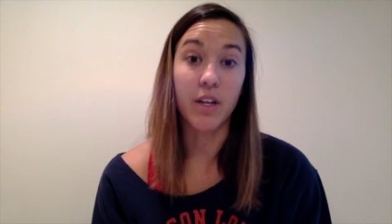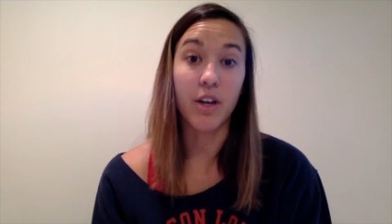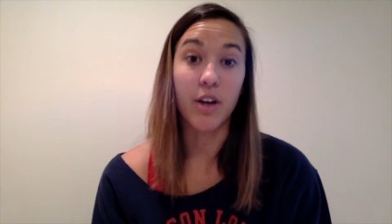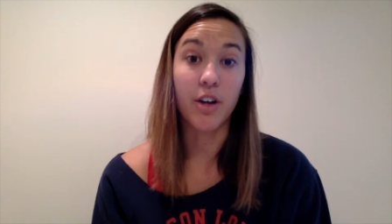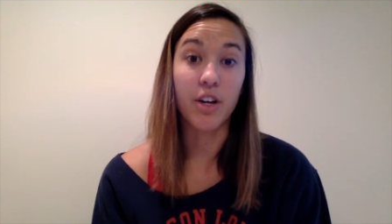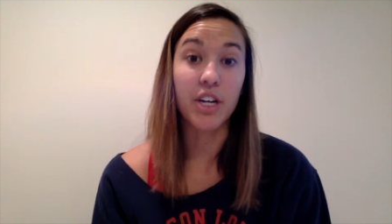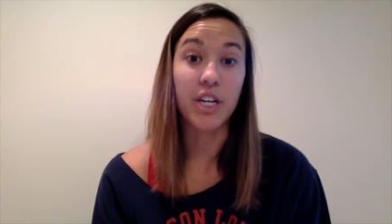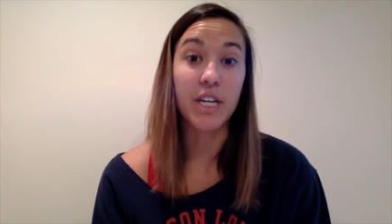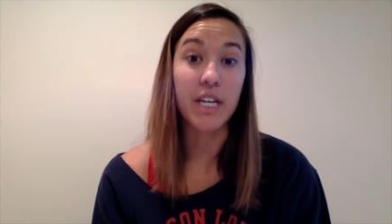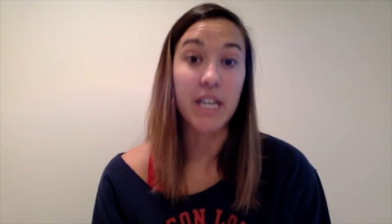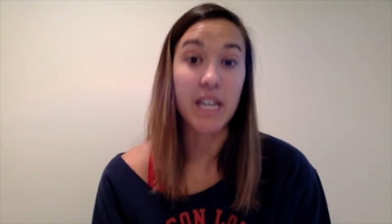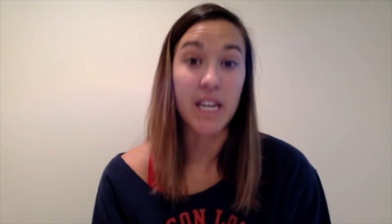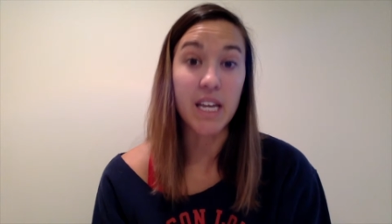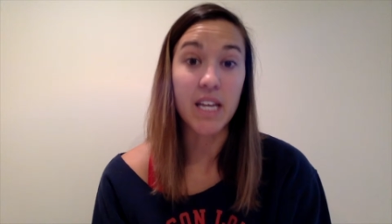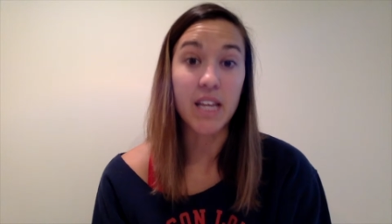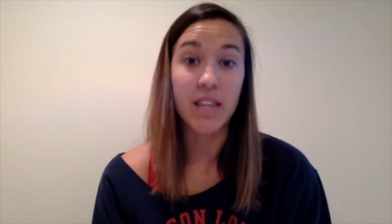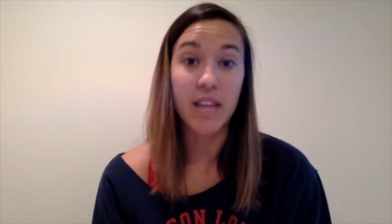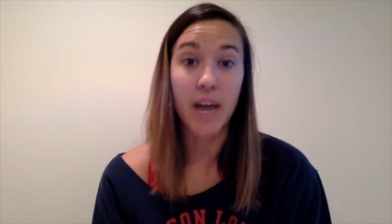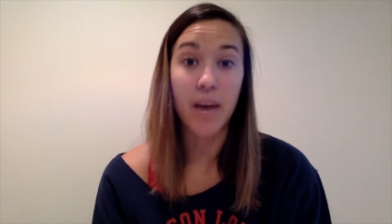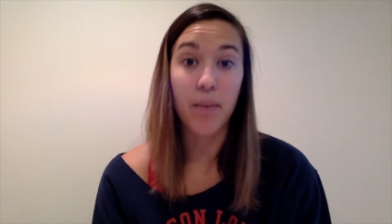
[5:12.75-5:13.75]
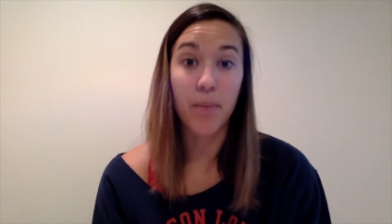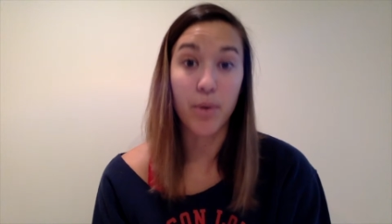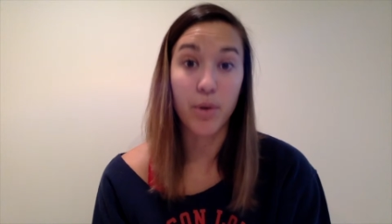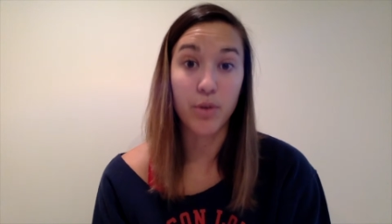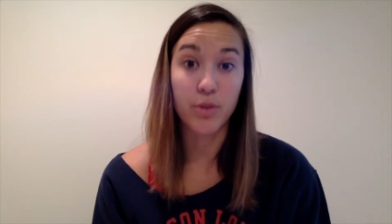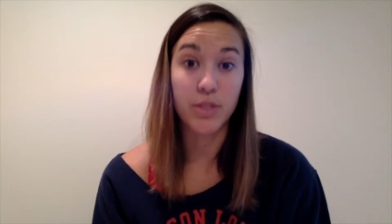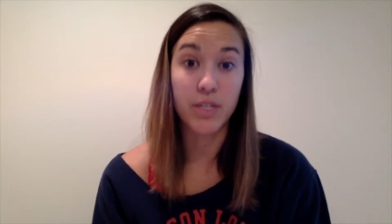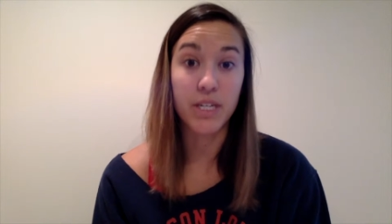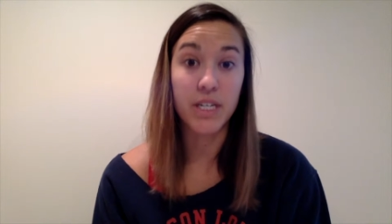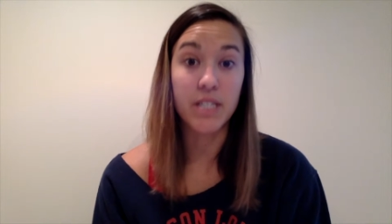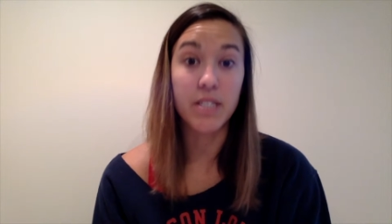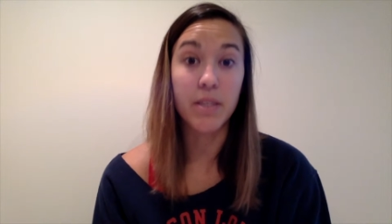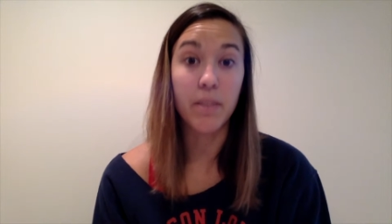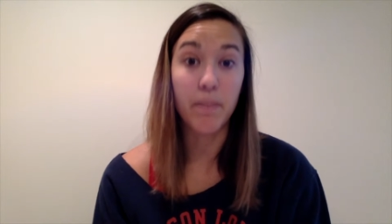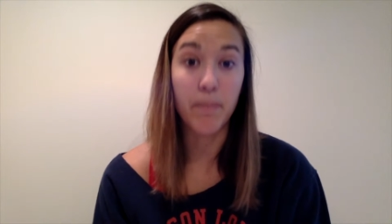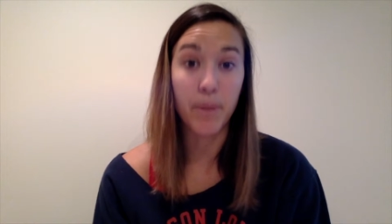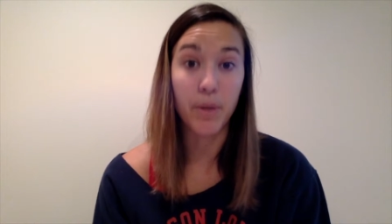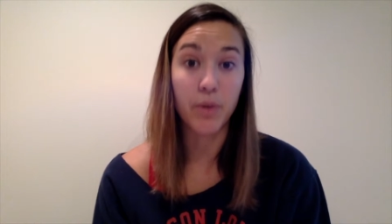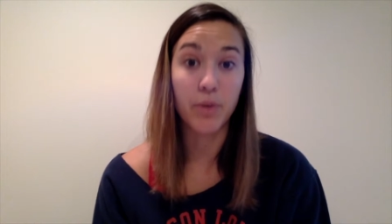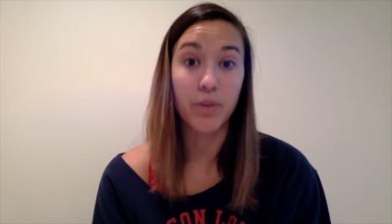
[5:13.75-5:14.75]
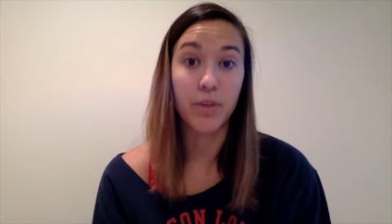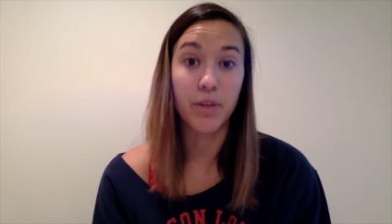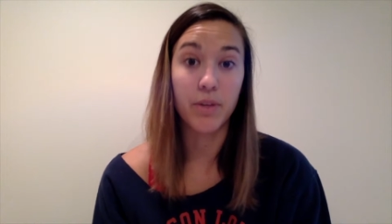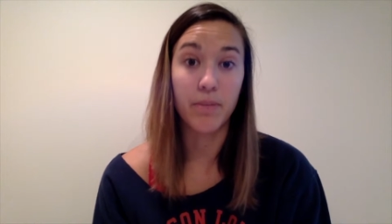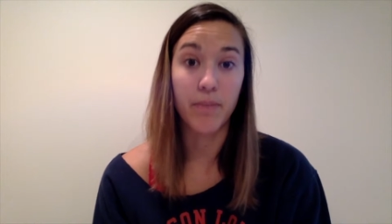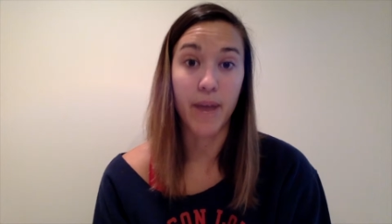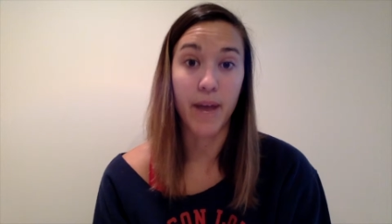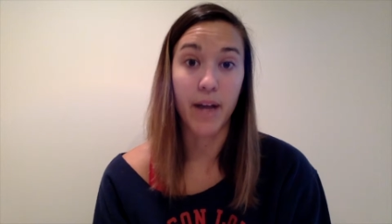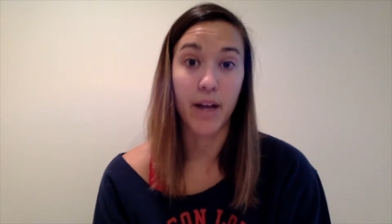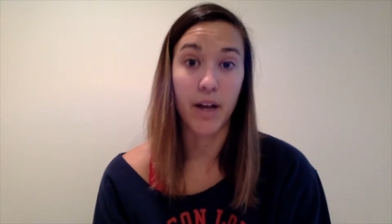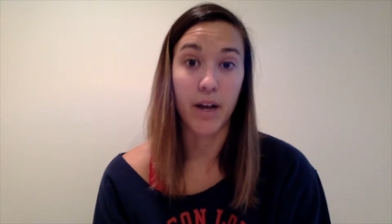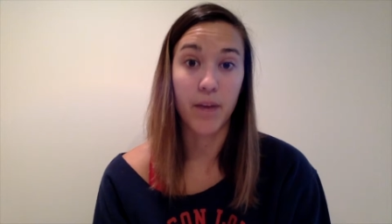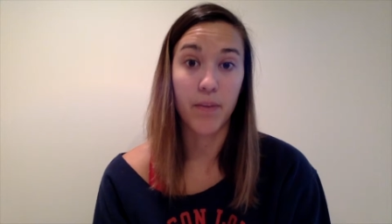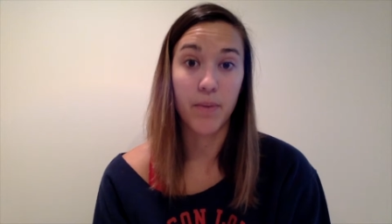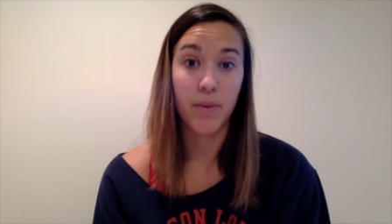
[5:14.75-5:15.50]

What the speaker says: are going to need that protein to build them back up.